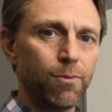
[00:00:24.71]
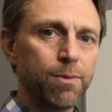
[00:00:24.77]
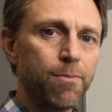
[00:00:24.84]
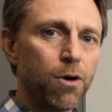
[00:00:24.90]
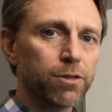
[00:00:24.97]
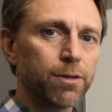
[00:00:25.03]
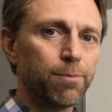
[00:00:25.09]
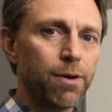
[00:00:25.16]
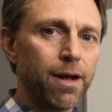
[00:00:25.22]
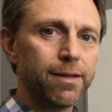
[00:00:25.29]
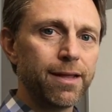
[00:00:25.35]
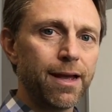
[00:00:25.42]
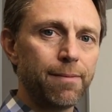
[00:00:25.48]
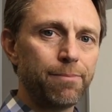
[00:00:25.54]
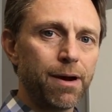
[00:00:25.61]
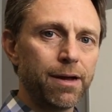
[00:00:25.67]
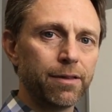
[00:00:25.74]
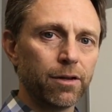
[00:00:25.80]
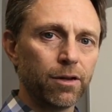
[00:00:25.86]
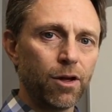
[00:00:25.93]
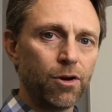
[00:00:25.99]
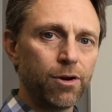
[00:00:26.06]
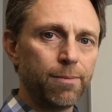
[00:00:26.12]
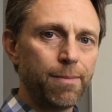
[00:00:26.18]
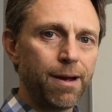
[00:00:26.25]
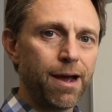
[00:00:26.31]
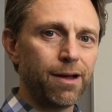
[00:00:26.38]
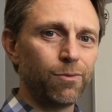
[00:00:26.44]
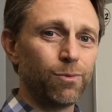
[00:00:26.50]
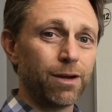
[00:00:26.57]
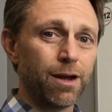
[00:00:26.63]
We multiplied that by the loan
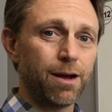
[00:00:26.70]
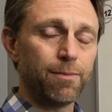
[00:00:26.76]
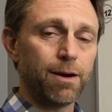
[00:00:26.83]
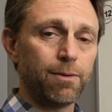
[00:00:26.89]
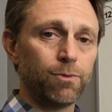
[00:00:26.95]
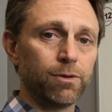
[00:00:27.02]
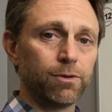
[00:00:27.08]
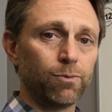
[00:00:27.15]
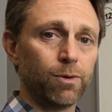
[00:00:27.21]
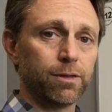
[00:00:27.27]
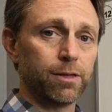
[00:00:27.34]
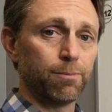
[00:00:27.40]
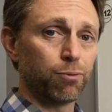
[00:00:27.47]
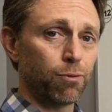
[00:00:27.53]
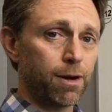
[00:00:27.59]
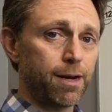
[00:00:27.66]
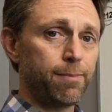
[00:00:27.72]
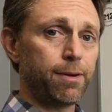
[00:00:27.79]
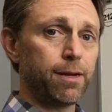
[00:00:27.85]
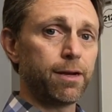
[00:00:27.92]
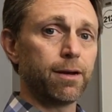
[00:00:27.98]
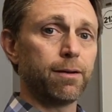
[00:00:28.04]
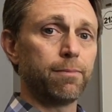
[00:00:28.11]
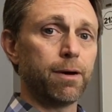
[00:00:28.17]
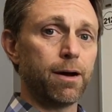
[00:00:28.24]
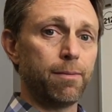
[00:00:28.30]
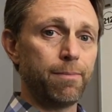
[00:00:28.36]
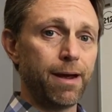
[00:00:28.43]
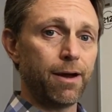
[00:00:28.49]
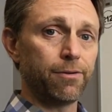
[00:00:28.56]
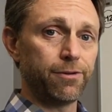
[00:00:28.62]
amount, and we come up with what the premium
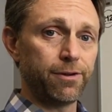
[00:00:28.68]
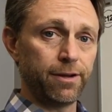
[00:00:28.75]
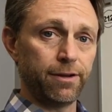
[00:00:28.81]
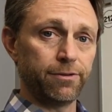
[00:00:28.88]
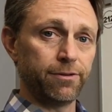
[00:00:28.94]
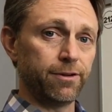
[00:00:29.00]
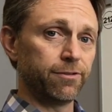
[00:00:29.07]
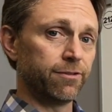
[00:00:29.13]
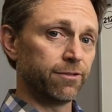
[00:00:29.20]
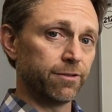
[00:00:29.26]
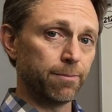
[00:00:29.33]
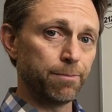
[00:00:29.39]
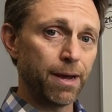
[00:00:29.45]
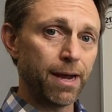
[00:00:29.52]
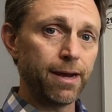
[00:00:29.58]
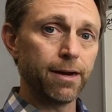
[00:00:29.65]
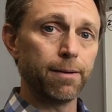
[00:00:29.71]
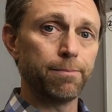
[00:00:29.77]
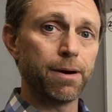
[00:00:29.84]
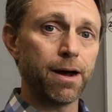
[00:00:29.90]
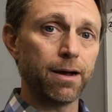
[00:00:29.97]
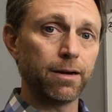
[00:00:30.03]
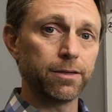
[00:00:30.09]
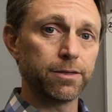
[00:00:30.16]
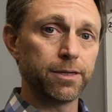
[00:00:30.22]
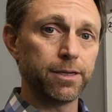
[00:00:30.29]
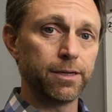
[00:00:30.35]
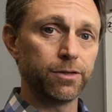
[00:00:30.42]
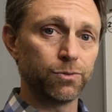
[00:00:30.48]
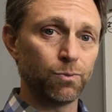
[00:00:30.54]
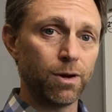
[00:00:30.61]
amount is, and this is the paid-up
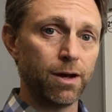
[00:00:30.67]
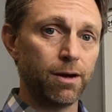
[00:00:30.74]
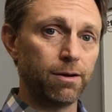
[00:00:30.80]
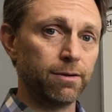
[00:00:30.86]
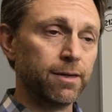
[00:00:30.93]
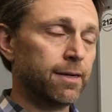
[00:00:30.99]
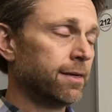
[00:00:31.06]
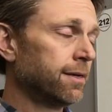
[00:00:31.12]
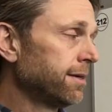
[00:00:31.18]
policy as well,